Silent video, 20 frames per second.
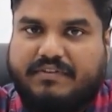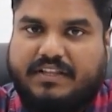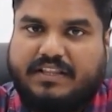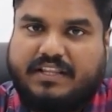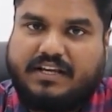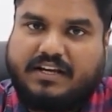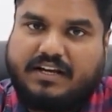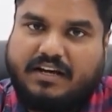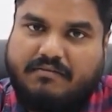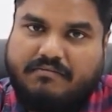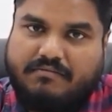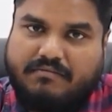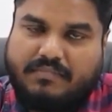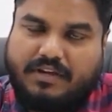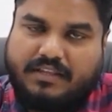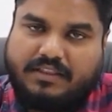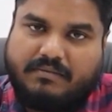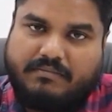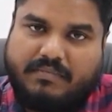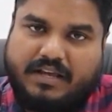When they come
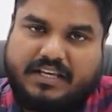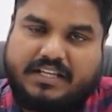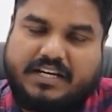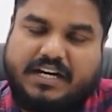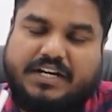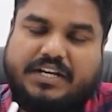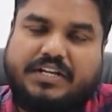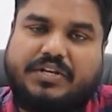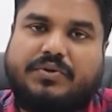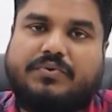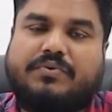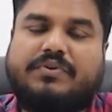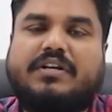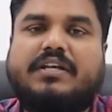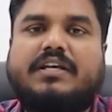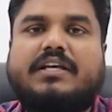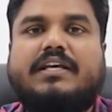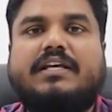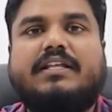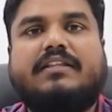in the migratory route,
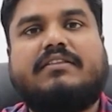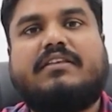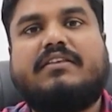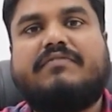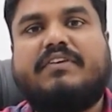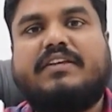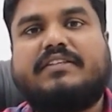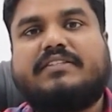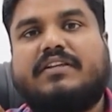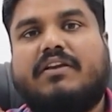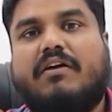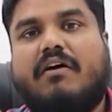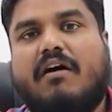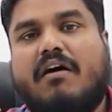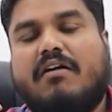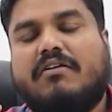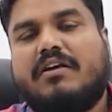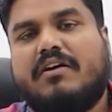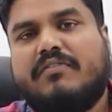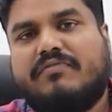they face
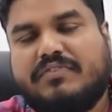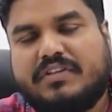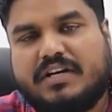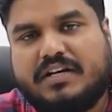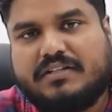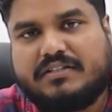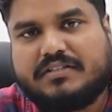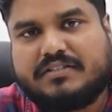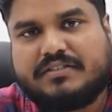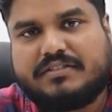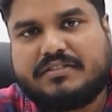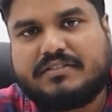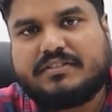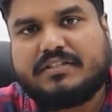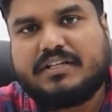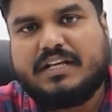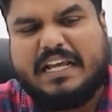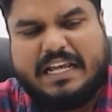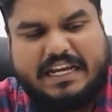lot of threats.